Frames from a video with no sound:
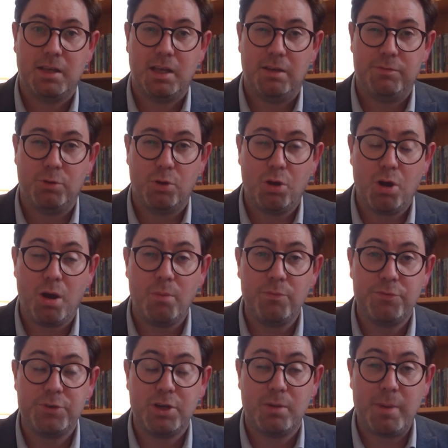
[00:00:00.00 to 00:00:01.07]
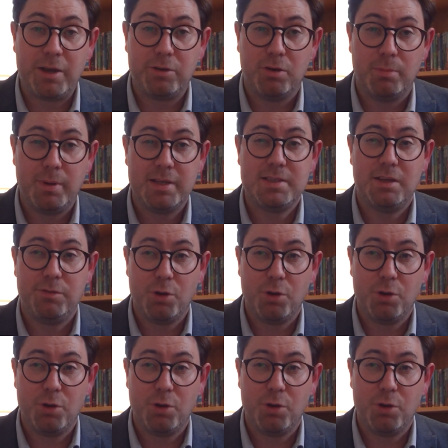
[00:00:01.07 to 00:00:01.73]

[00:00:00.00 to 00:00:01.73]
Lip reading: that if you're confident about your ability,